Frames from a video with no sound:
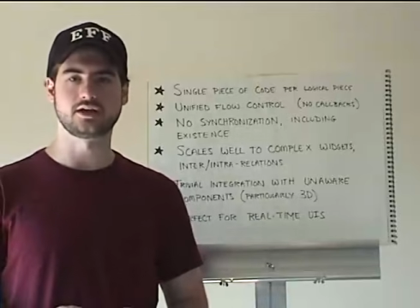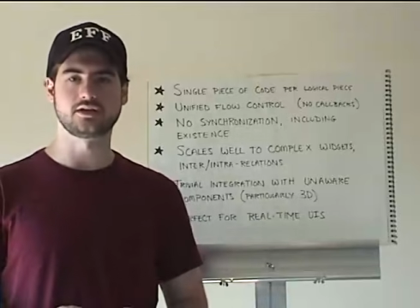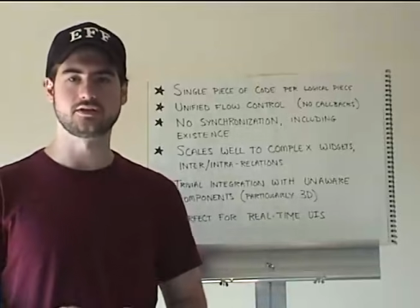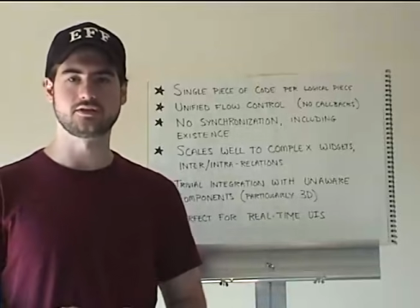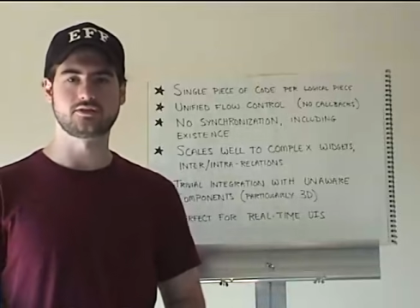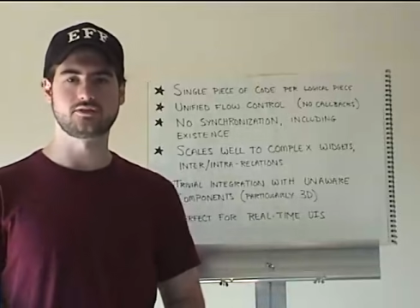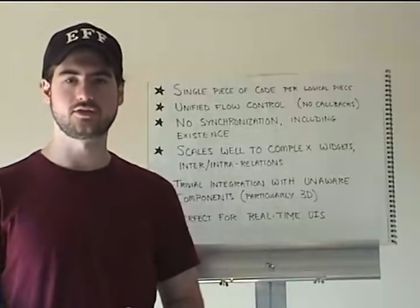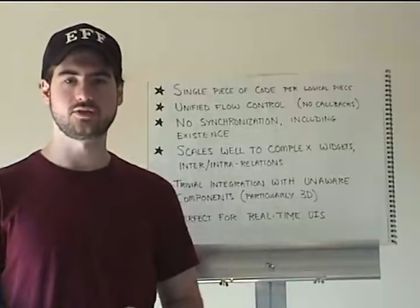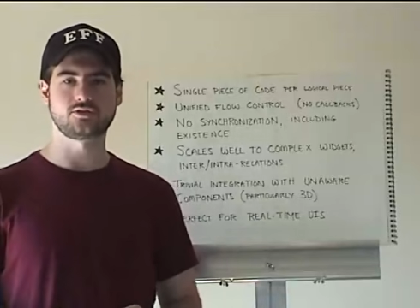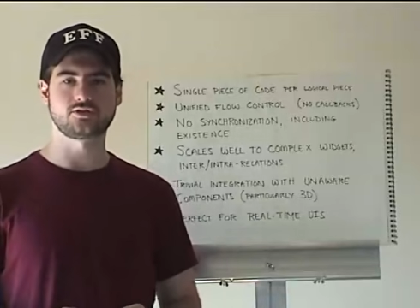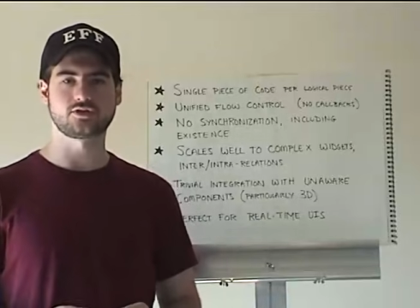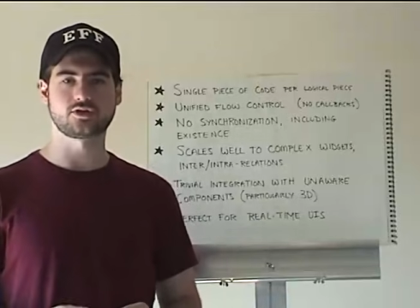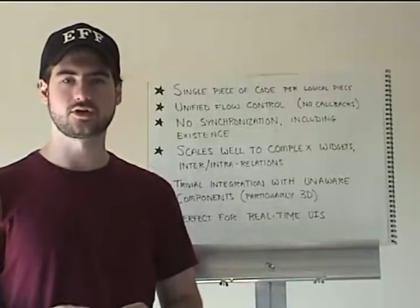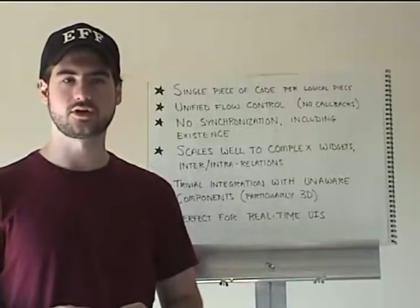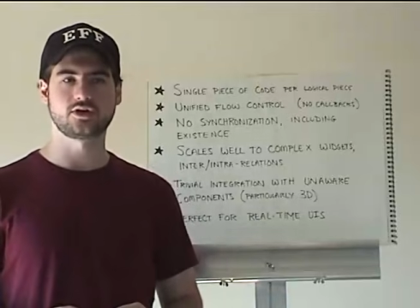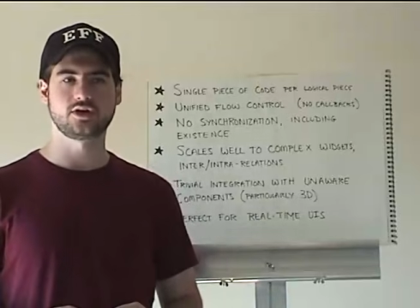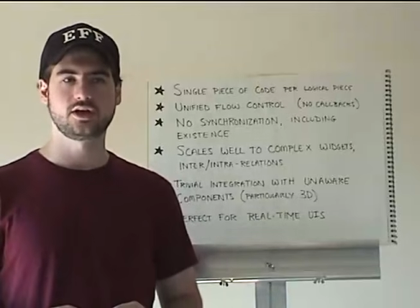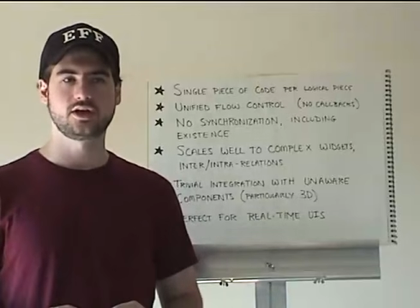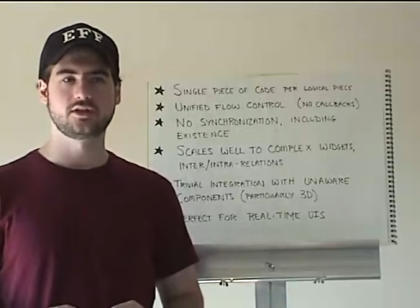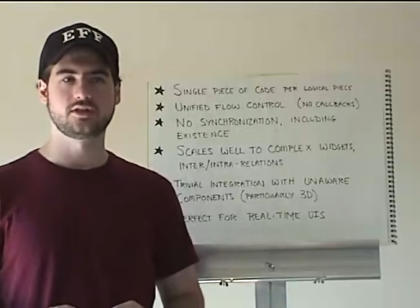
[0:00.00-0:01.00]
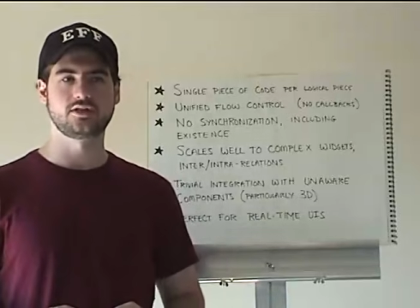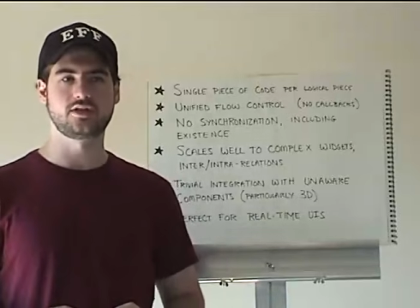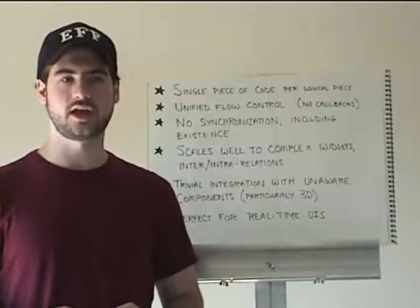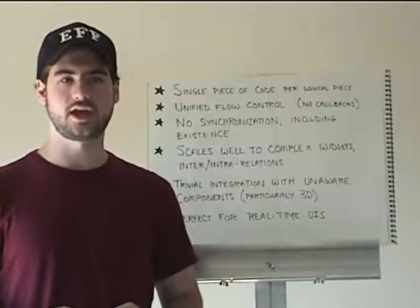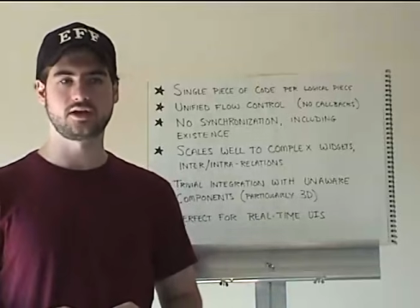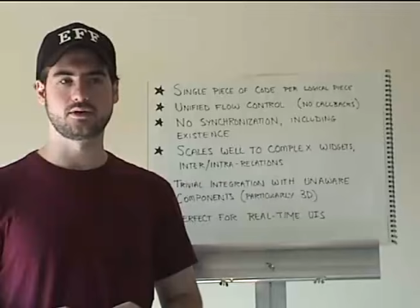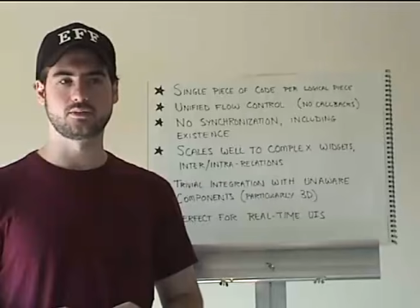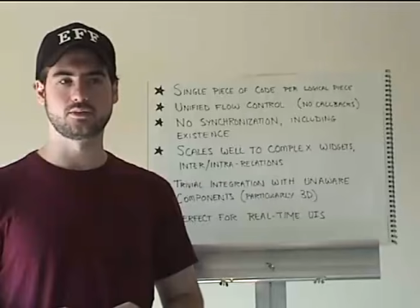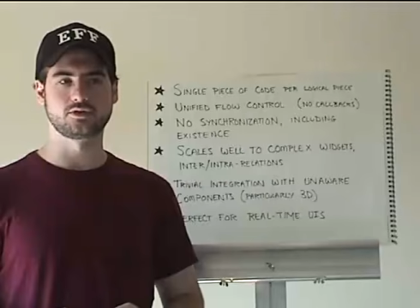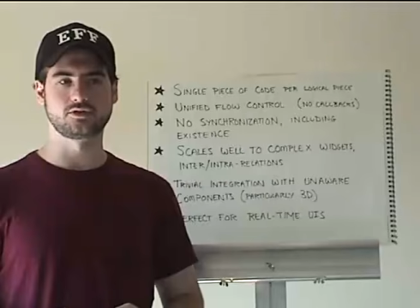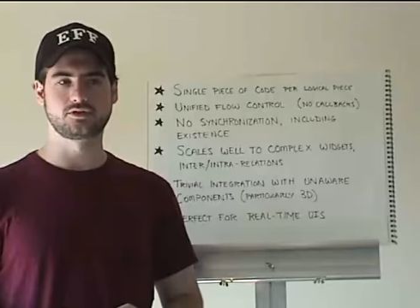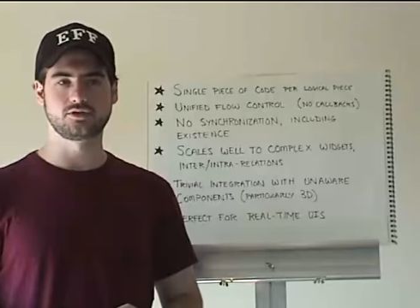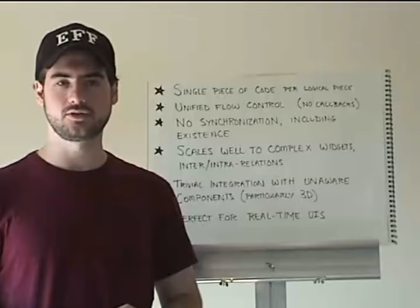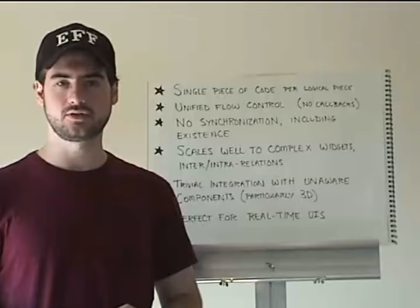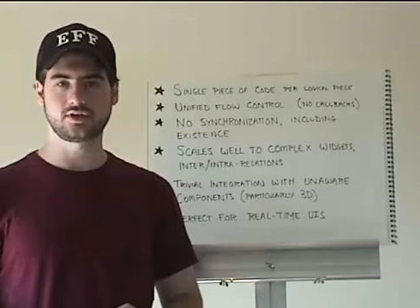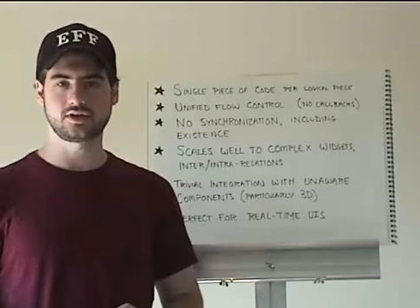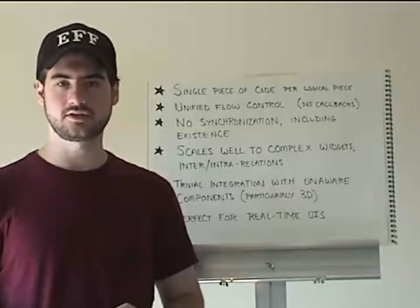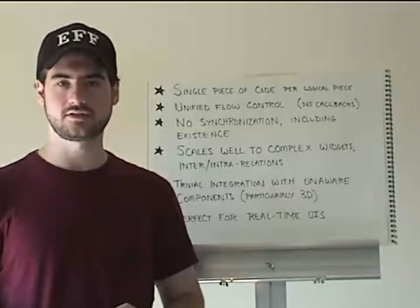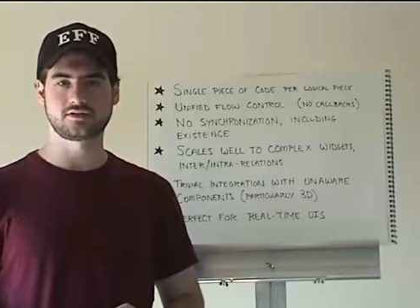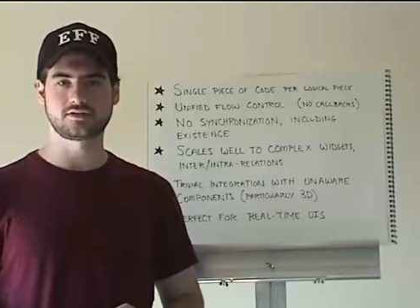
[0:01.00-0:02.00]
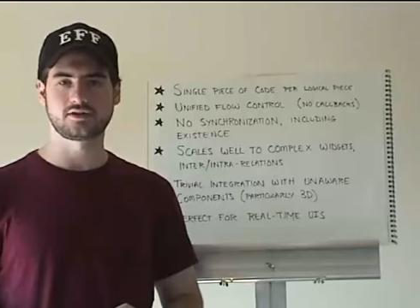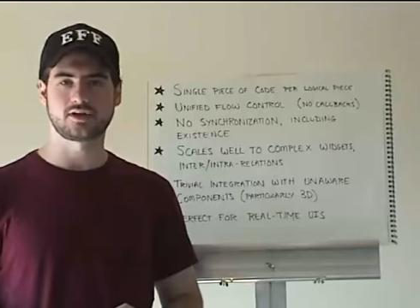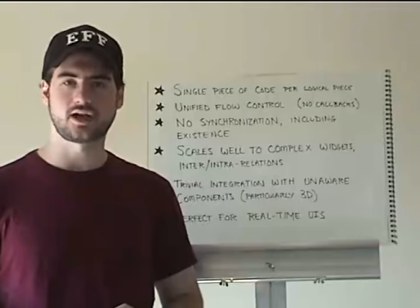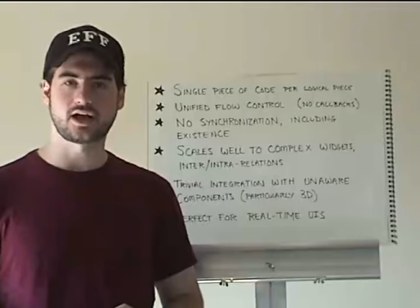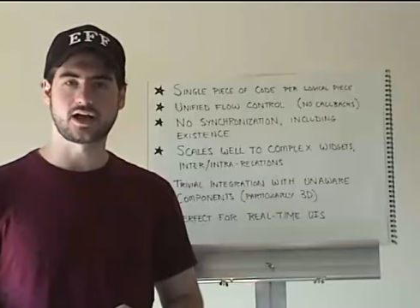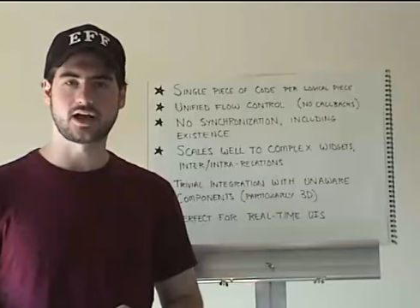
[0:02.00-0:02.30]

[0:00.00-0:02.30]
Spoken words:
in the future that will do this.